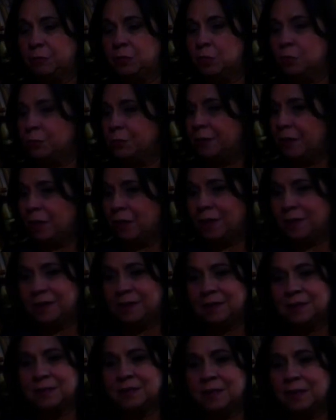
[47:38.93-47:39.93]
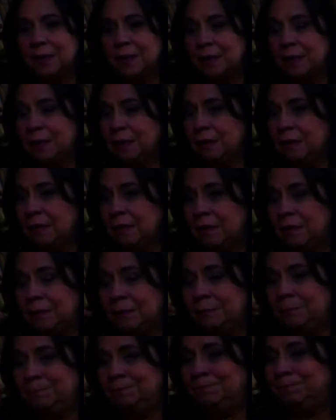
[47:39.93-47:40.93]
touring artists,
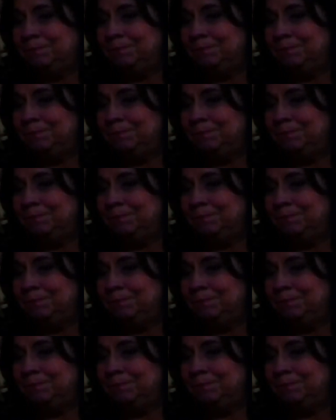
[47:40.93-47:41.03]
um,